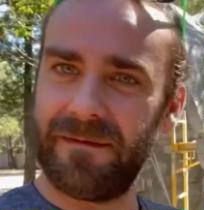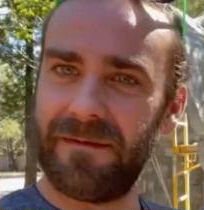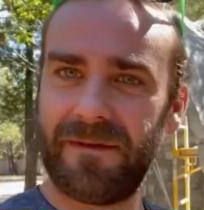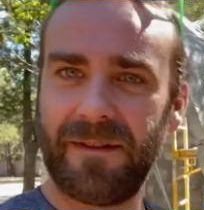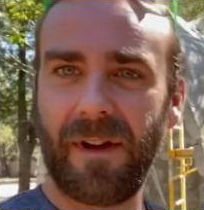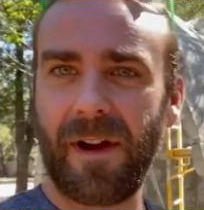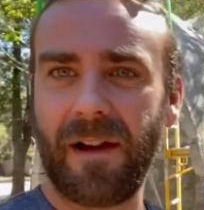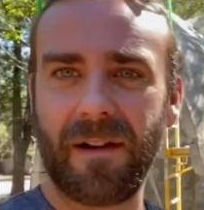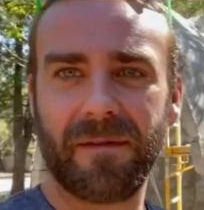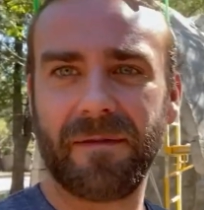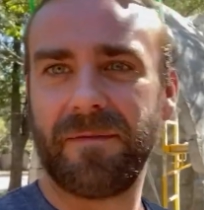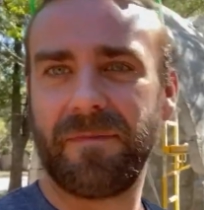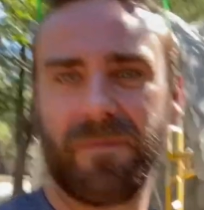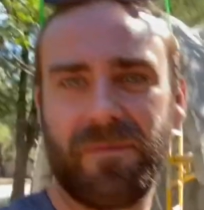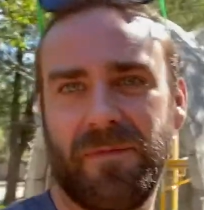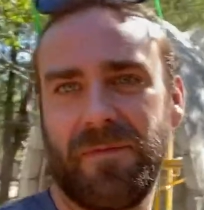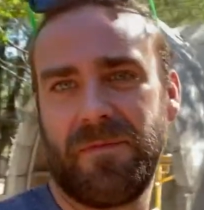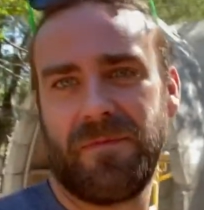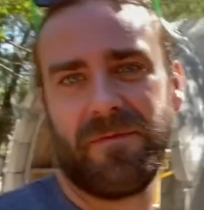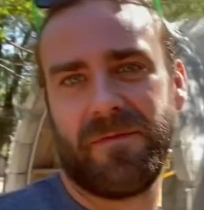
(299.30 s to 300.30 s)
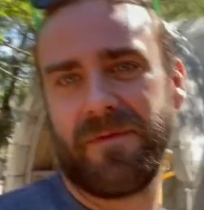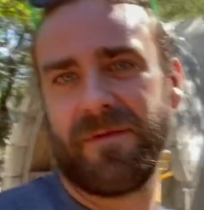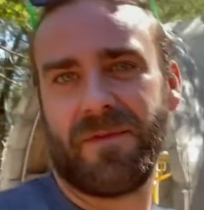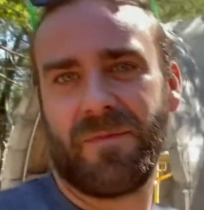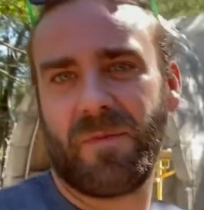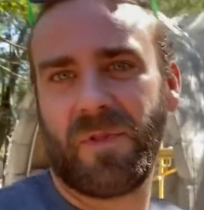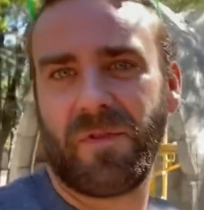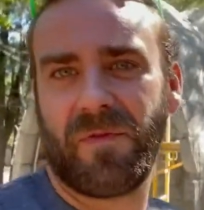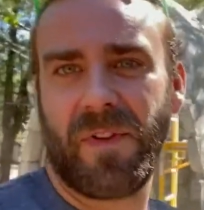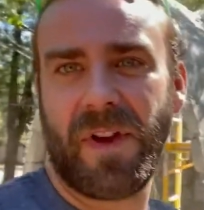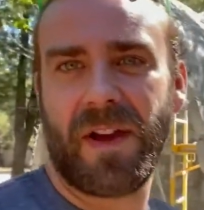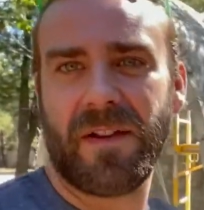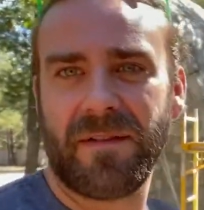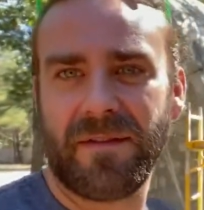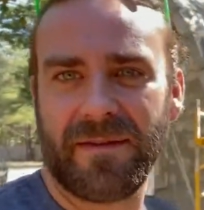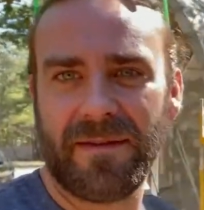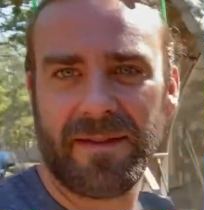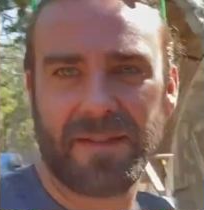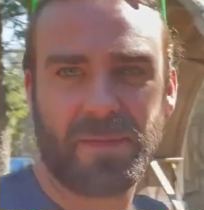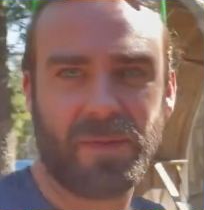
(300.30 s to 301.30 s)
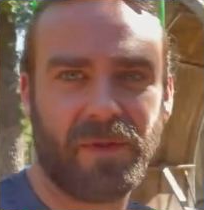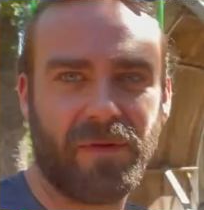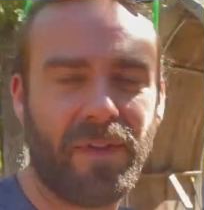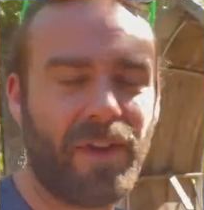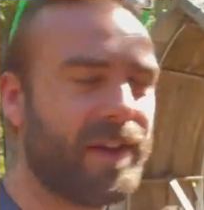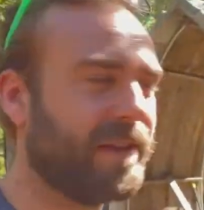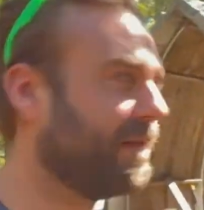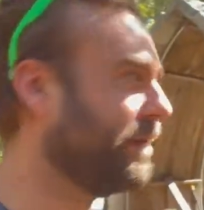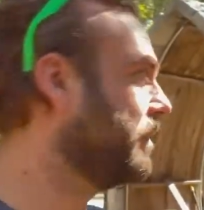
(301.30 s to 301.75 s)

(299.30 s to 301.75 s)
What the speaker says: wow, profound. It's profound.